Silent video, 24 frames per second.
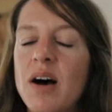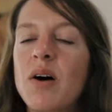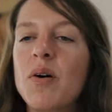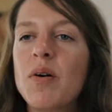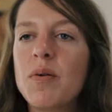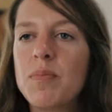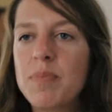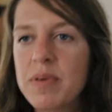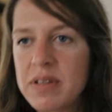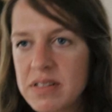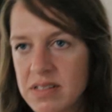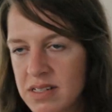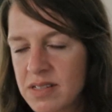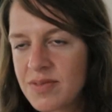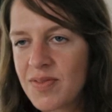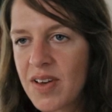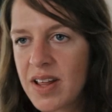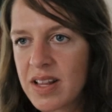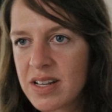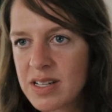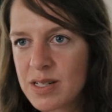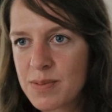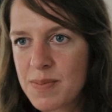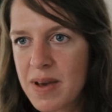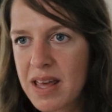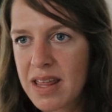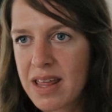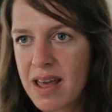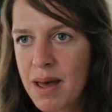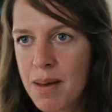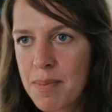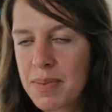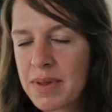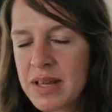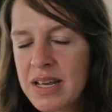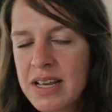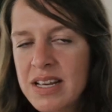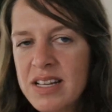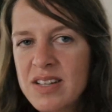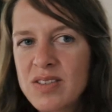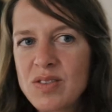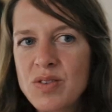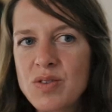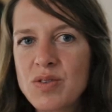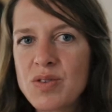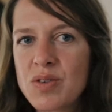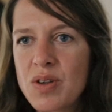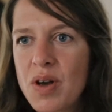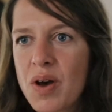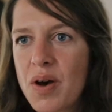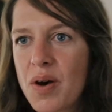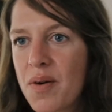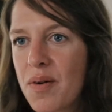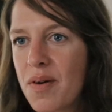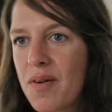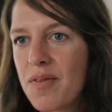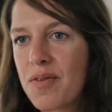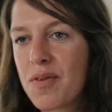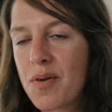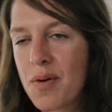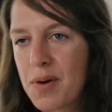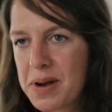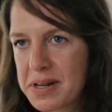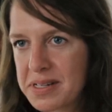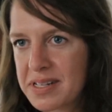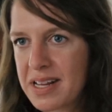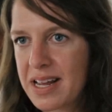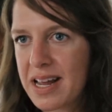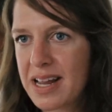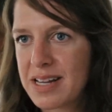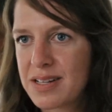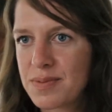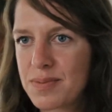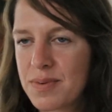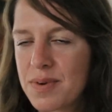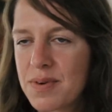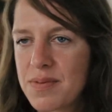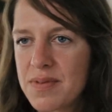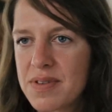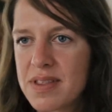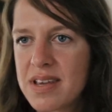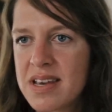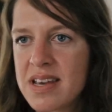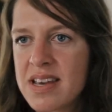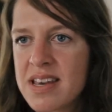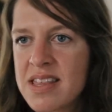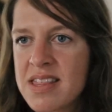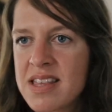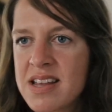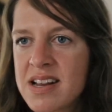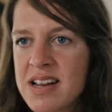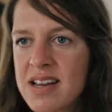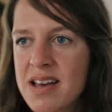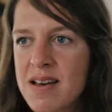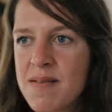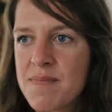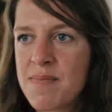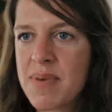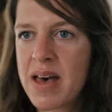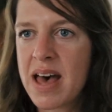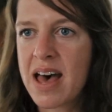Oh, a business fell into my lap. So of course I had to roll with it, and then I come